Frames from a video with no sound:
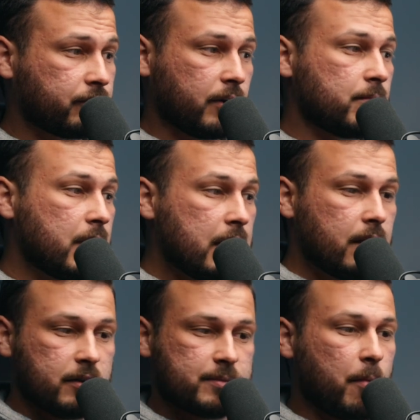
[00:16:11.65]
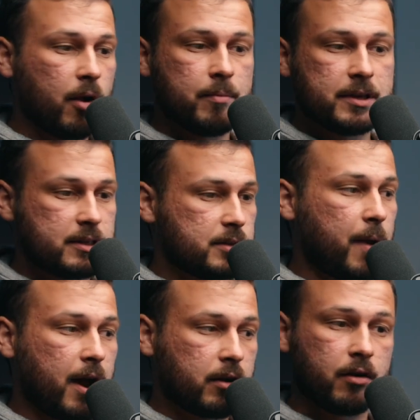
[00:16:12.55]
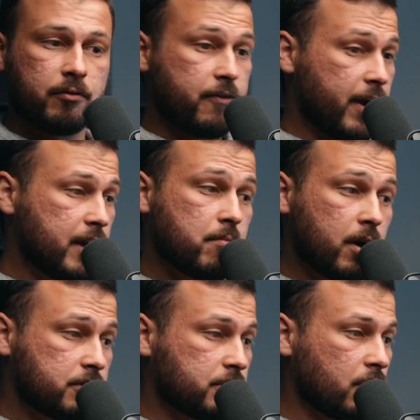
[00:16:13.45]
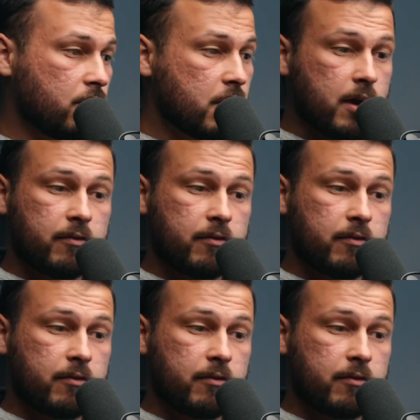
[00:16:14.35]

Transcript: from a small business background very much so